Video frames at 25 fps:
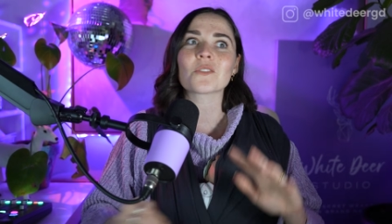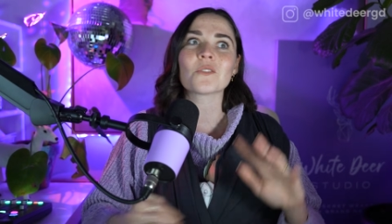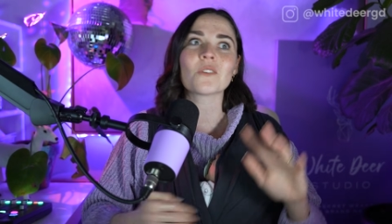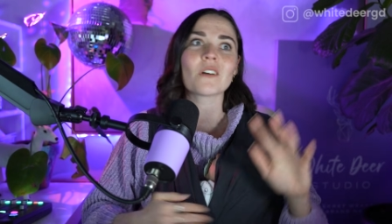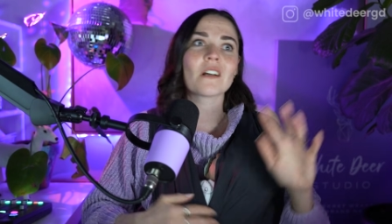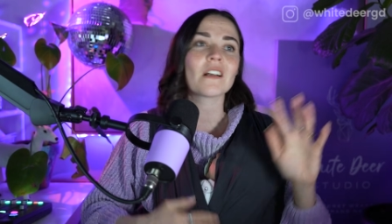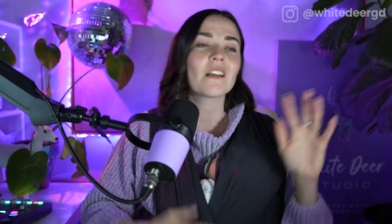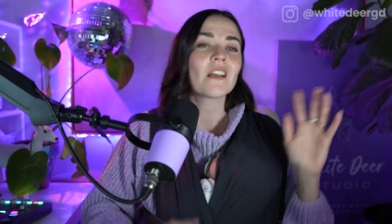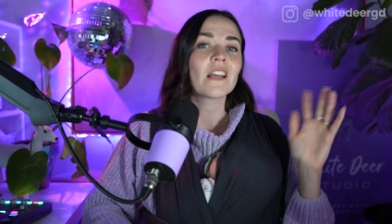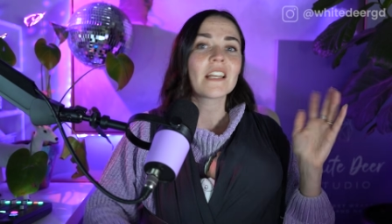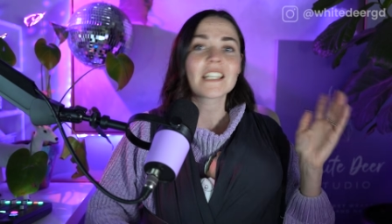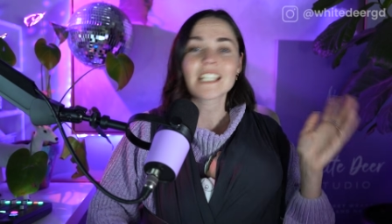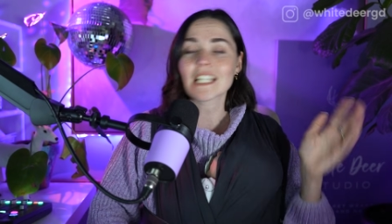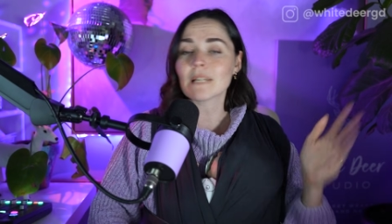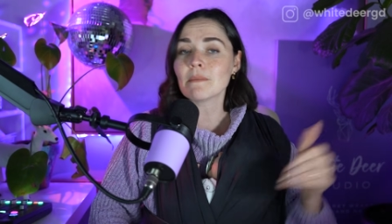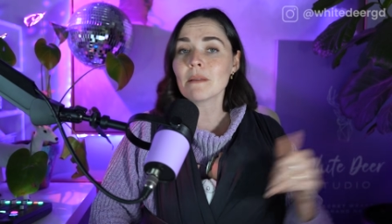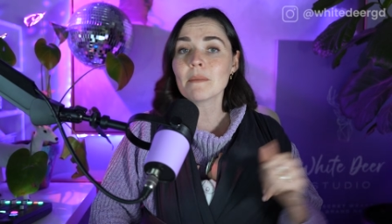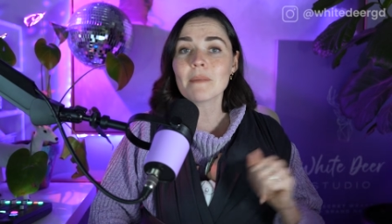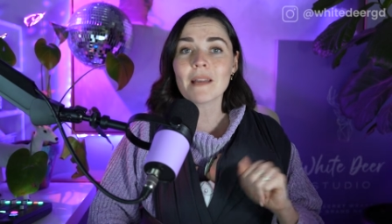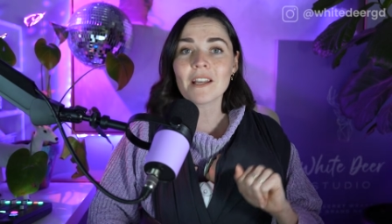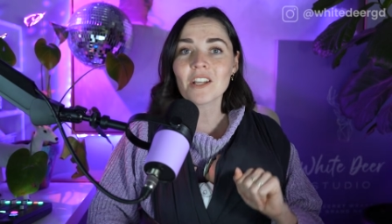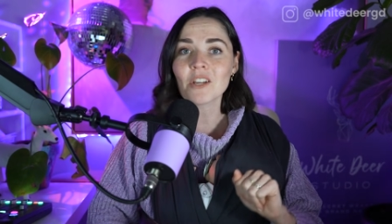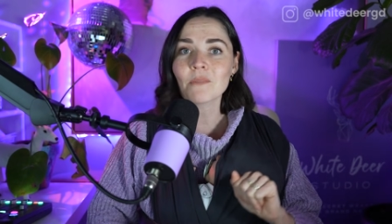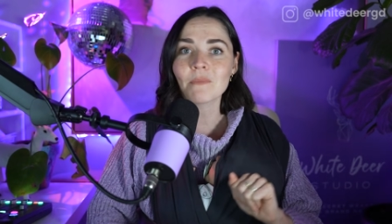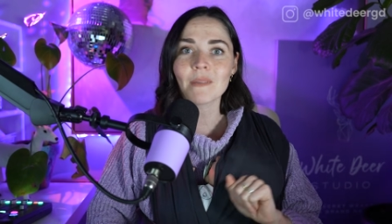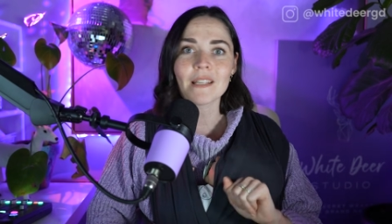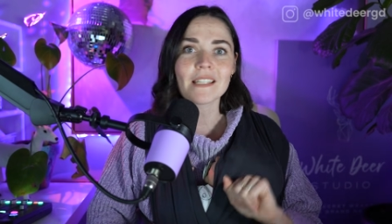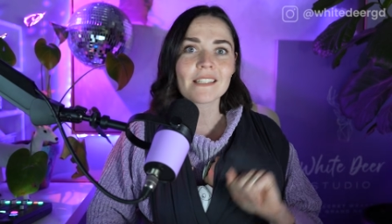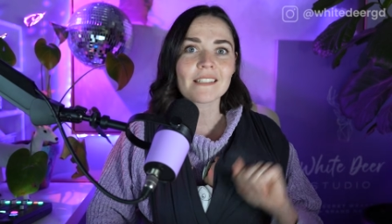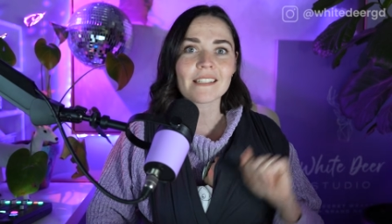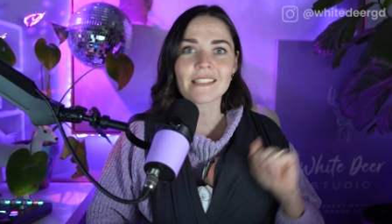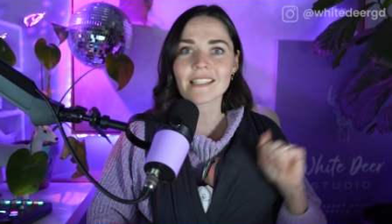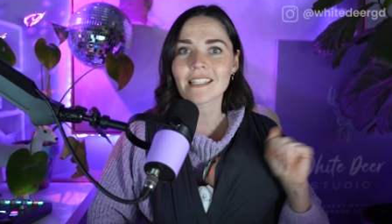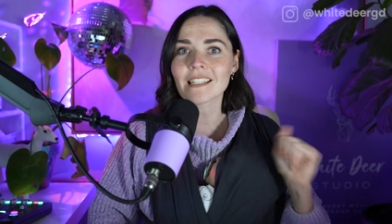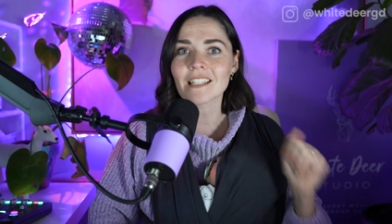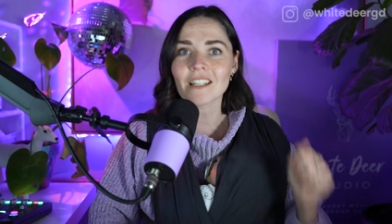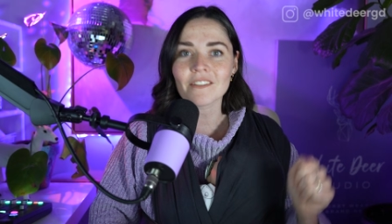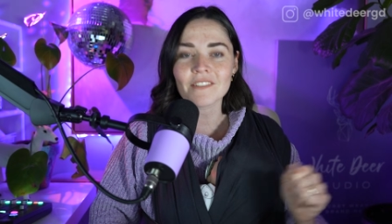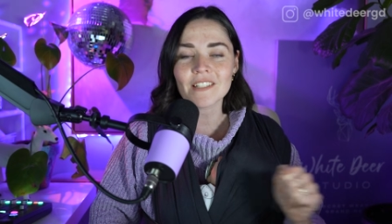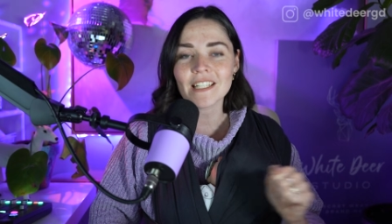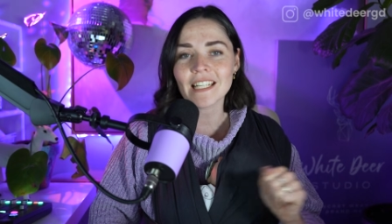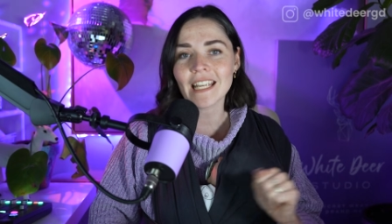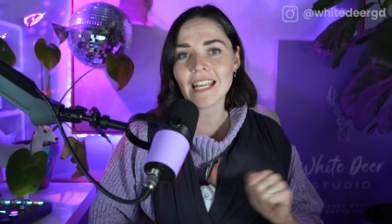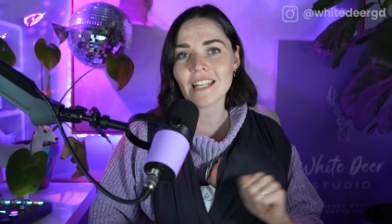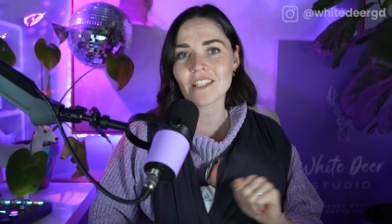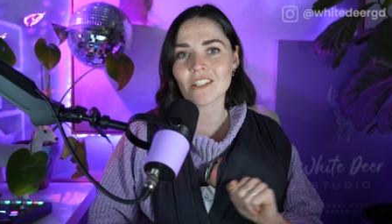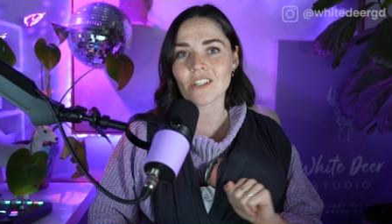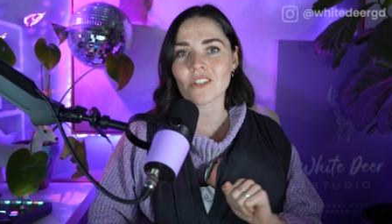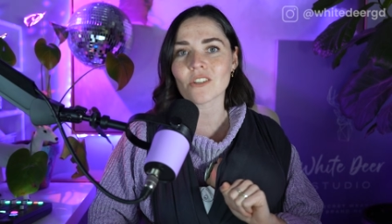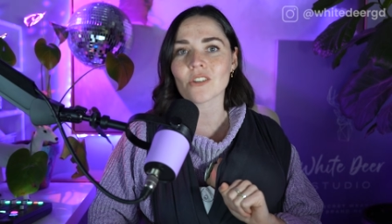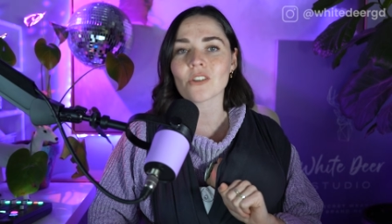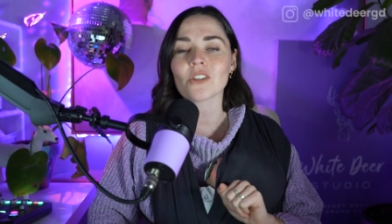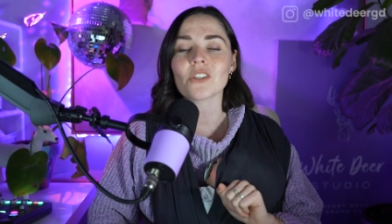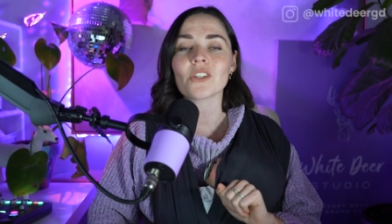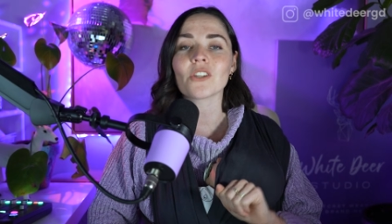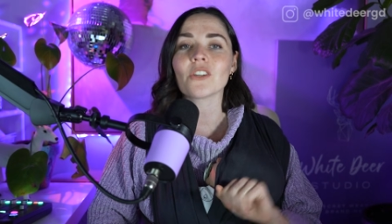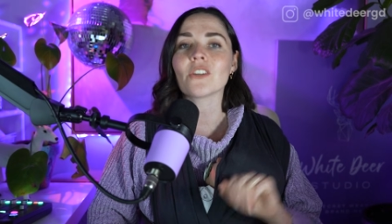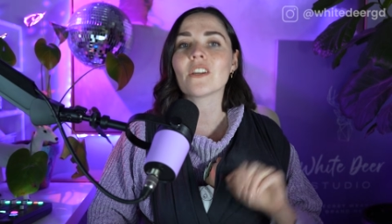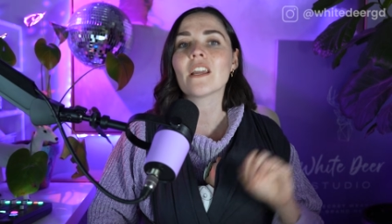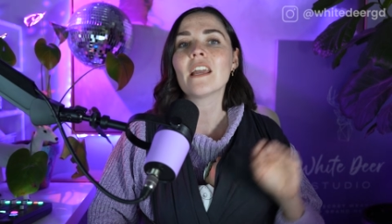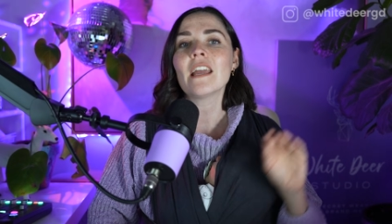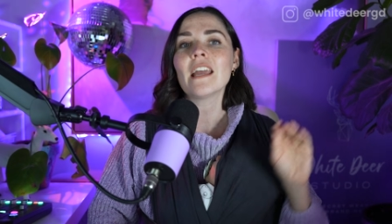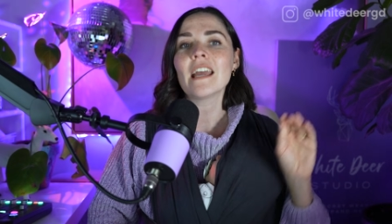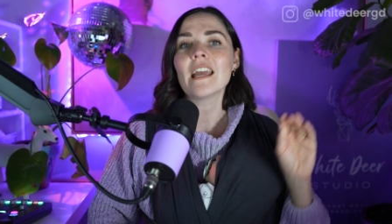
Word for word: or "Tell me about your business. I'd love to get to know you."